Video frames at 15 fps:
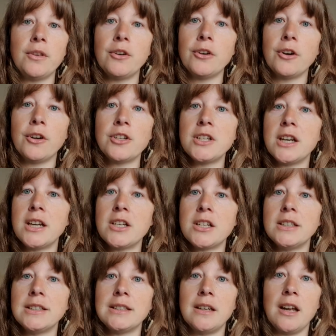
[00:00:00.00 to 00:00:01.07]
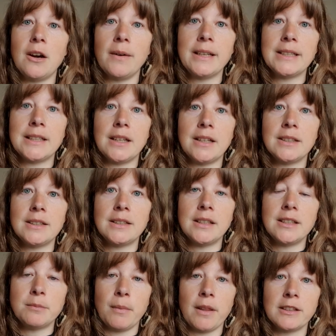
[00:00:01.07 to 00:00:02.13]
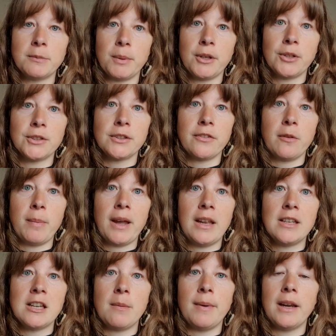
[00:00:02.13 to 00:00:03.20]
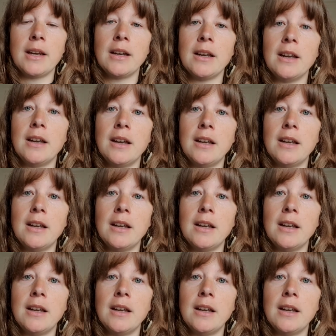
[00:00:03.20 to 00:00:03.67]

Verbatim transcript: the negotiations now extended six months because of the pandemic,